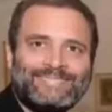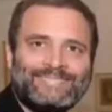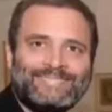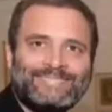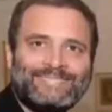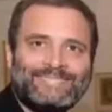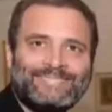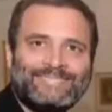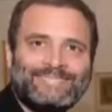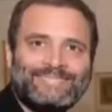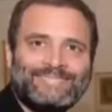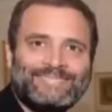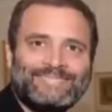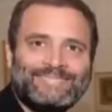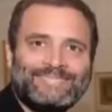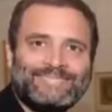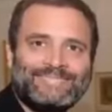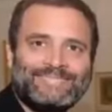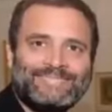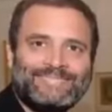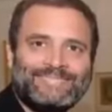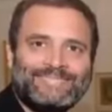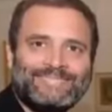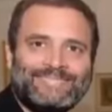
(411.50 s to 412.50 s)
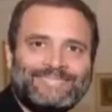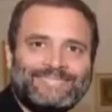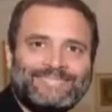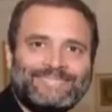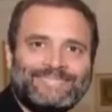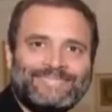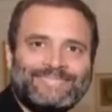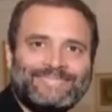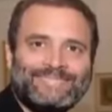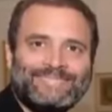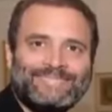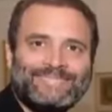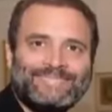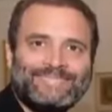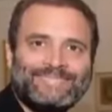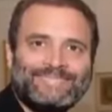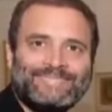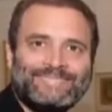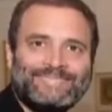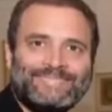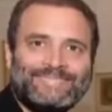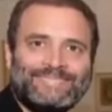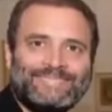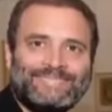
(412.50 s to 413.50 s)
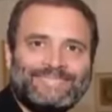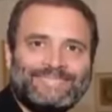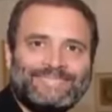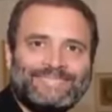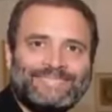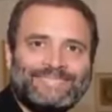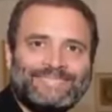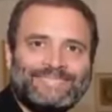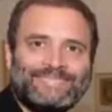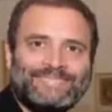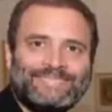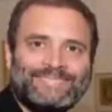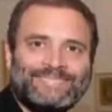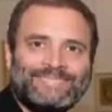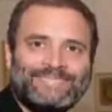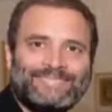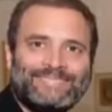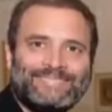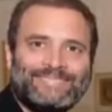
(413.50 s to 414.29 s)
(not speaking)